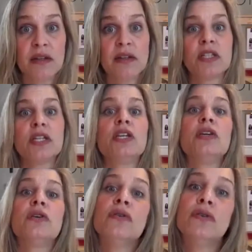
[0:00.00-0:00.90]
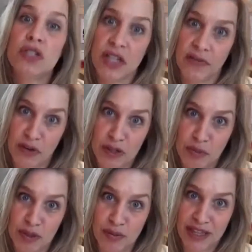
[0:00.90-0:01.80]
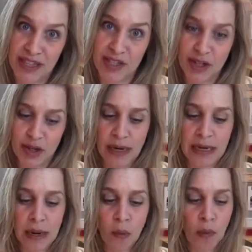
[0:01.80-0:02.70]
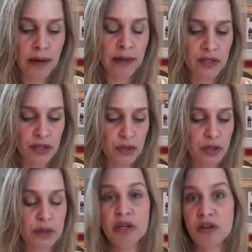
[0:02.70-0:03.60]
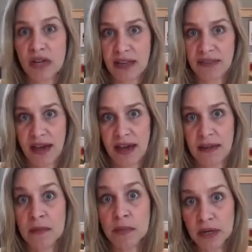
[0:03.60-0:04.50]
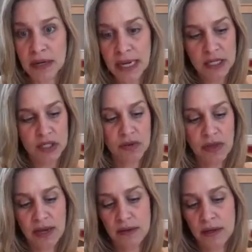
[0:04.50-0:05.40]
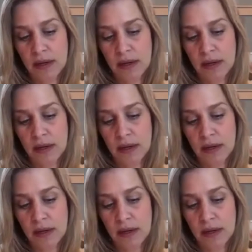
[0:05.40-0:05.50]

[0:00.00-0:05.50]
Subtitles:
There's a huge difference between the two, and I wanted to communicate that in the book so that